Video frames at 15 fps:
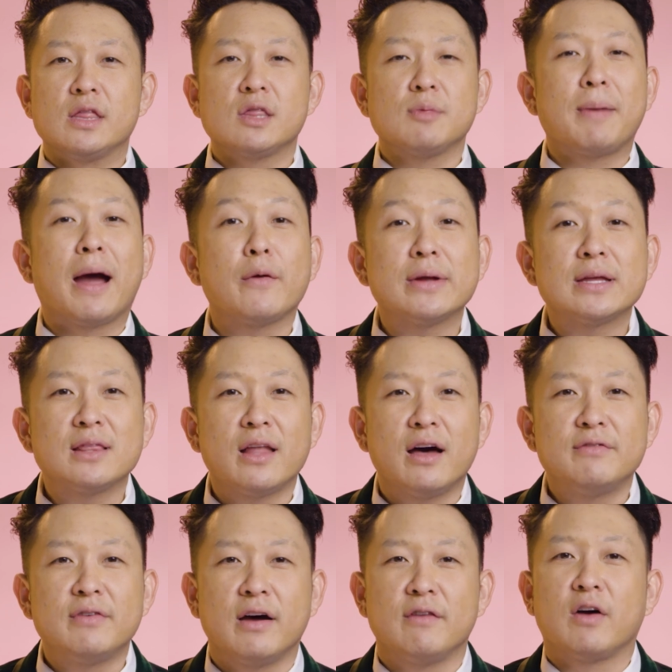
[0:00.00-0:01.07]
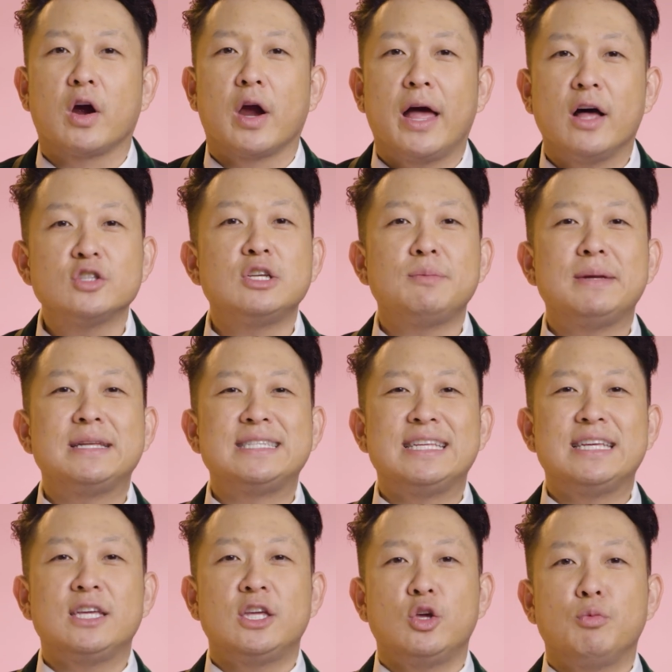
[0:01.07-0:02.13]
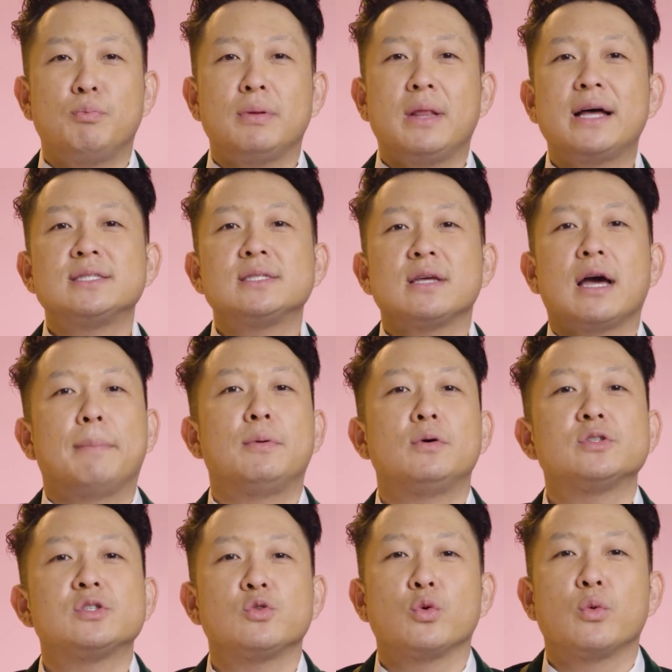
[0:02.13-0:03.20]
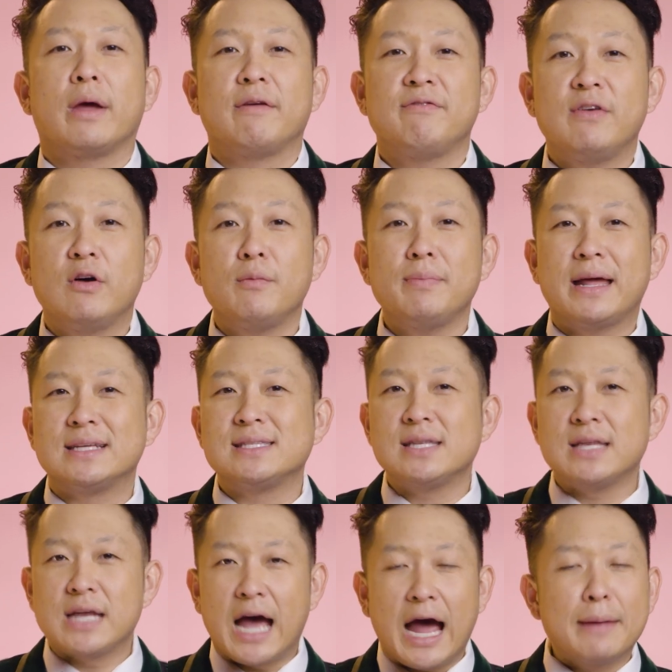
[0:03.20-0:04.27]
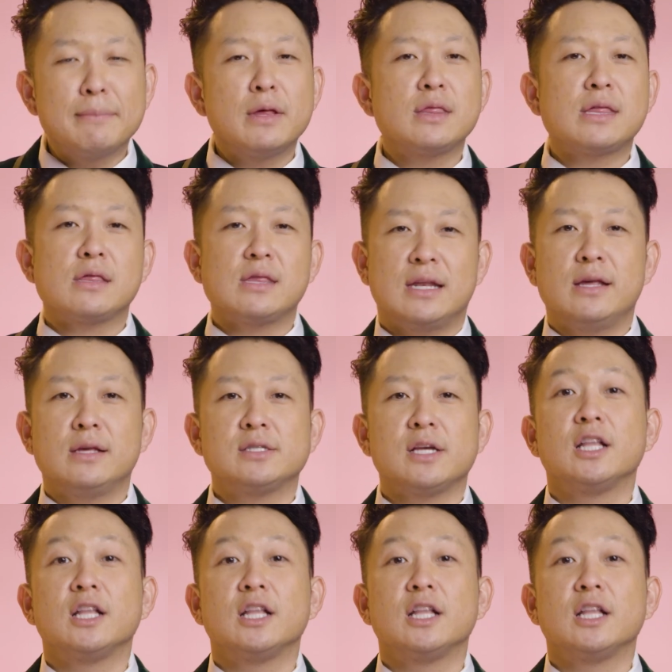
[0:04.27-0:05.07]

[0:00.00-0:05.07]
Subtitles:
inspiring love of our LGBTQ+ couples through a film that is as timeless as it is